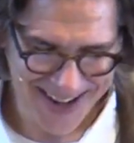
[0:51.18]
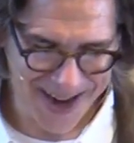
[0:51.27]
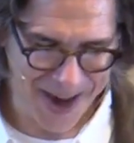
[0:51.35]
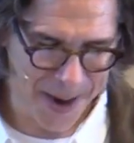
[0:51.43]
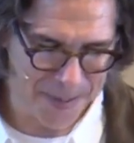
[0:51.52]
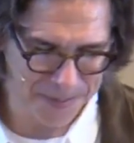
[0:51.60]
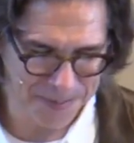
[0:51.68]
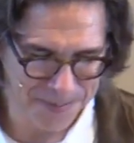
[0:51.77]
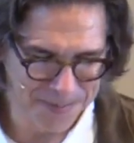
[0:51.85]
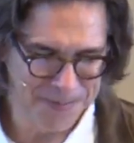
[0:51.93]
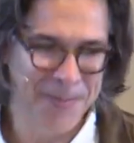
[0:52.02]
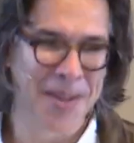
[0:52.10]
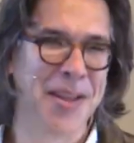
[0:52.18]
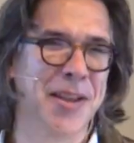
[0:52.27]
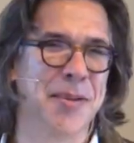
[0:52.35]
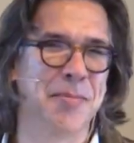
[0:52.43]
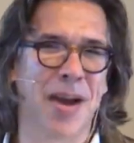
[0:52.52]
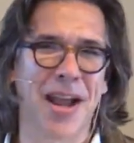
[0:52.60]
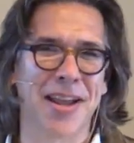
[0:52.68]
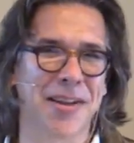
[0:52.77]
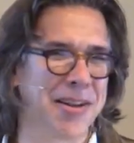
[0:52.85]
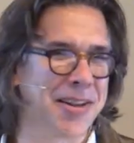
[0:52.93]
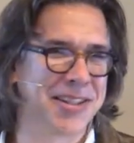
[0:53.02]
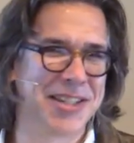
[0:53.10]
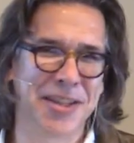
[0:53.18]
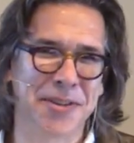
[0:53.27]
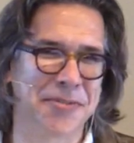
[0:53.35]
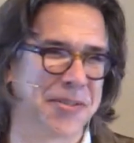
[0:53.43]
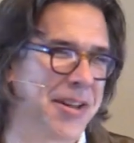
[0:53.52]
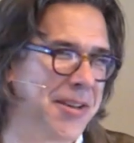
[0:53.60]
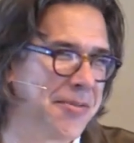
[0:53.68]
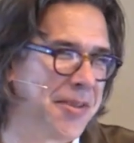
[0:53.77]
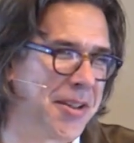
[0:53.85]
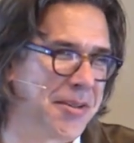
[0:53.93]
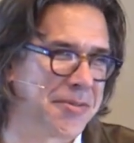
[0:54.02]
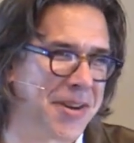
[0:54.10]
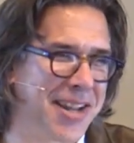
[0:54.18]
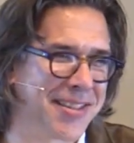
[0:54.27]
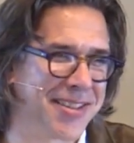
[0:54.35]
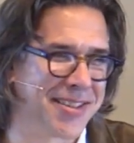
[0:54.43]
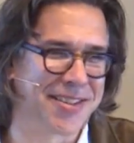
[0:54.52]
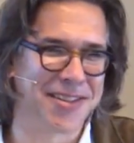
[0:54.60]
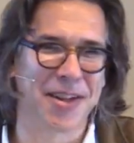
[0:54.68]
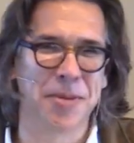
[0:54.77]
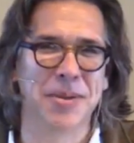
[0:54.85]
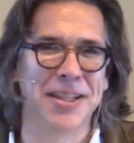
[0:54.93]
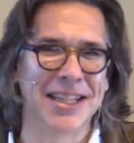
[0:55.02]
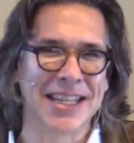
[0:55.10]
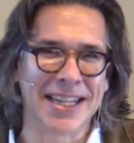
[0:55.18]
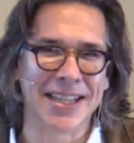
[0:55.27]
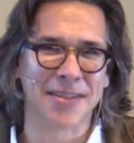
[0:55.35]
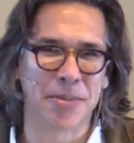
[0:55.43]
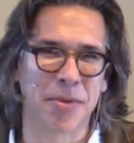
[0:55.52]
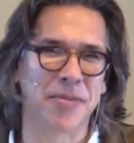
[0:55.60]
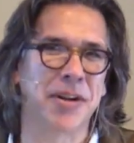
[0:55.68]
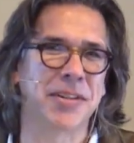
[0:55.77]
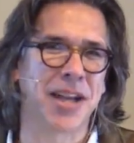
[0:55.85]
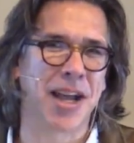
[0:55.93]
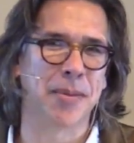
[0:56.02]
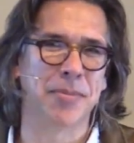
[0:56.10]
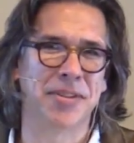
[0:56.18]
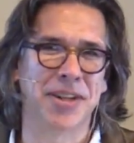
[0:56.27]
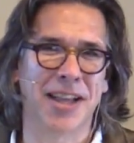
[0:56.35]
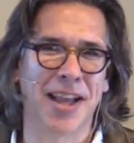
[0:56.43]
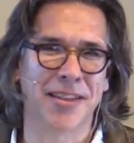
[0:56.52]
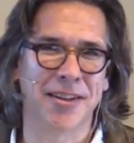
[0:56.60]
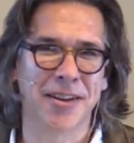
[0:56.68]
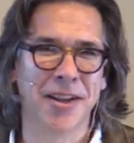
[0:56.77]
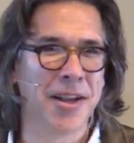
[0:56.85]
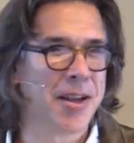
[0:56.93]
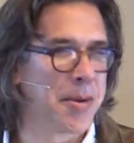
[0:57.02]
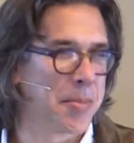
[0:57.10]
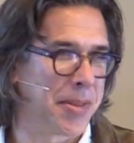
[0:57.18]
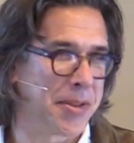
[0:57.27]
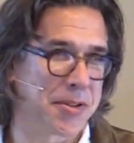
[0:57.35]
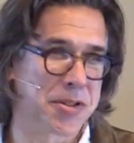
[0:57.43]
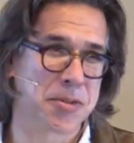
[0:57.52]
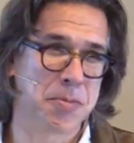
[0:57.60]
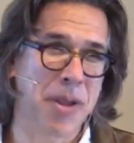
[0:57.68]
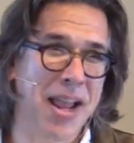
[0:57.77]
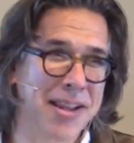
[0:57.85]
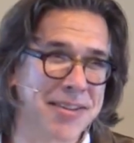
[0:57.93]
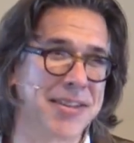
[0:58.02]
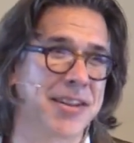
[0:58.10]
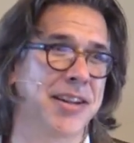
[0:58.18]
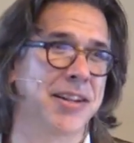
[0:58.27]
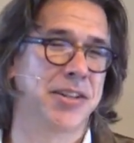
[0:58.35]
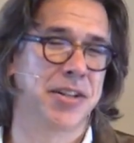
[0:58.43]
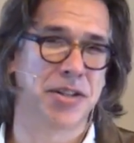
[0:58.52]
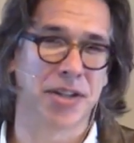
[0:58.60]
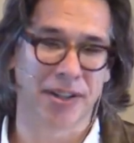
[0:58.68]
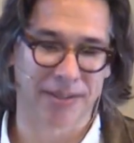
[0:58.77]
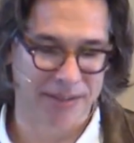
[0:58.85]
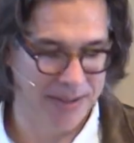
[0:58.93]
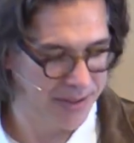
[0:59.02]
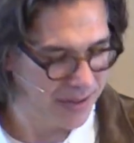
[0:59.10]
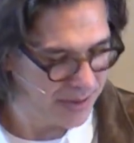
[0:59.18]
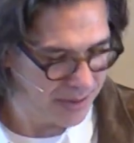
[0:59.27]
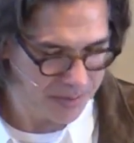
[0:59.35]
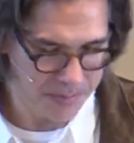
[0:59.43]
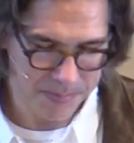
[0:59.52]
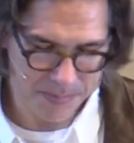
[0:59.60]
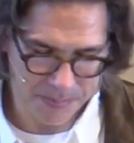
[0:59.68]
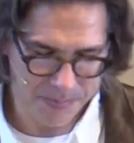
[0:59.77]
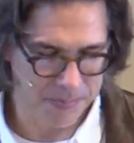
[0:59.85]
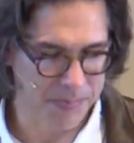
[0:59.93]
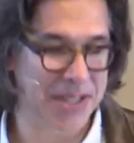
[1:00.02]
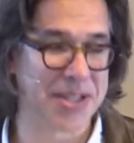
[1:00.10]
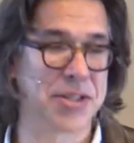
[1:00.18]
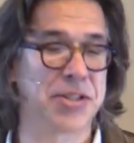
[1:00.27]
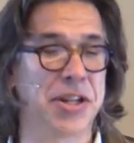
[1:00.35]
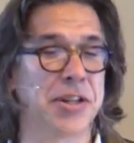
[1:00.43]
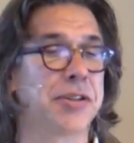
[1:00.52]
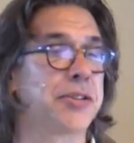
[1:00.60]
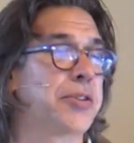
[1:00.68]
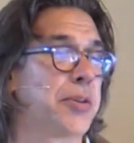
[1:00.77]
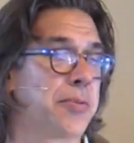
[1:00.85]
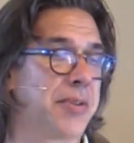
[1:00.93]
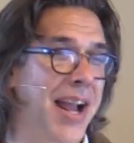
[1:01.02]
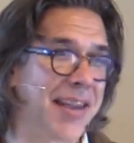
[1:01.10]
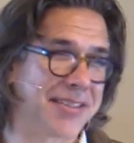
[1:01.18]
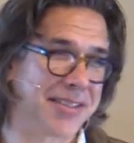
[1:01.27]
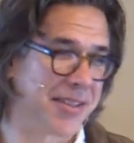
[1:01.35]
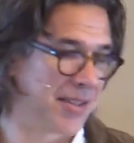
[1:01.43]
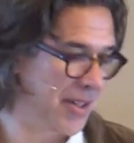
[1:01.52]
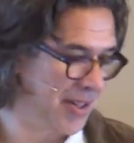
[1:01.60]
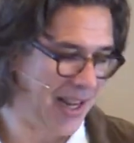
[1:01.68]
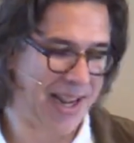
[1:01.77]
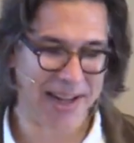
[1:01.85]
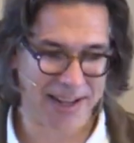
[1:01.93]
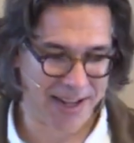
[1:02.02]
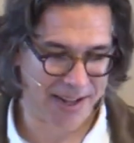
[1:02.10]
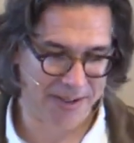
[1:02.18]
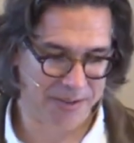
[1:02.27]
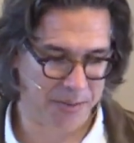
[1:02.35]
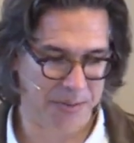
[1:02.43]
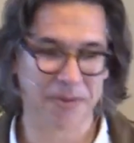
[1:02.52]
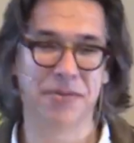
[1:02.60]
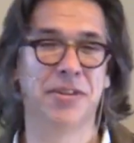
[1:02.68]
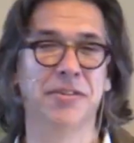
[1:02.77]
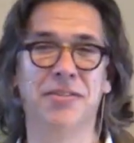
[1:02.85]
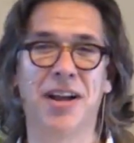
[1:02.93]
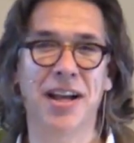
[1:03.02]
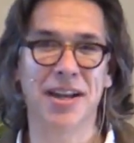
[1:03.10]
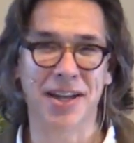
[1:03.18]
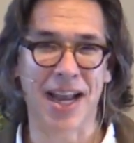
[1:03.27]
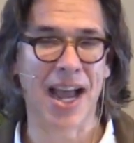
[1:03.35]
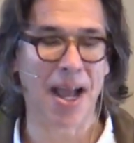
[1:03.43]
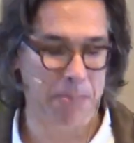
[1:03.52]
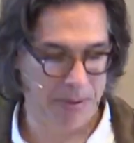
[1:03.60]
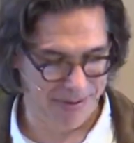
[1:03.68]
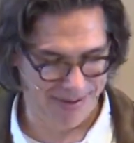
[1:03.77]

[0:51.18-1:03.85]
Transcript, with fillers: Um, my dear friend, Father Francis, is going to be leading some of our times together, but there's space in it to just be still, to rest, to take a sort of divine nap.